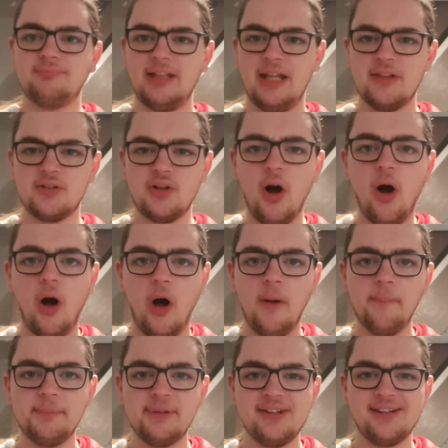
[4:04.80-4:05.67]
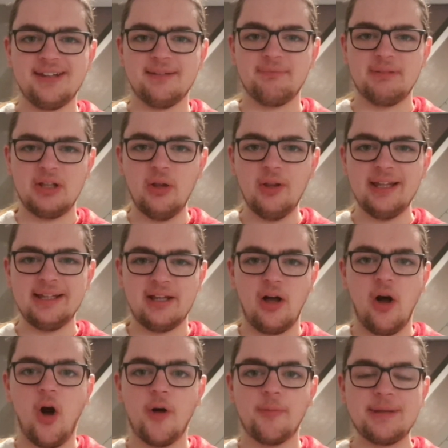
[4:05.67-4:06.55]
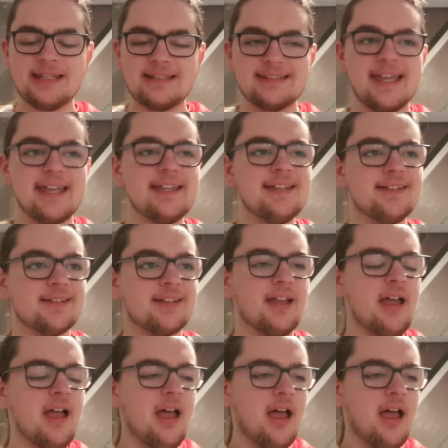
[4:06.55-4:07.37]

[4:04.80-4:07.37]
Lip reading: It's got hops in it. It's got like a hoppy taste.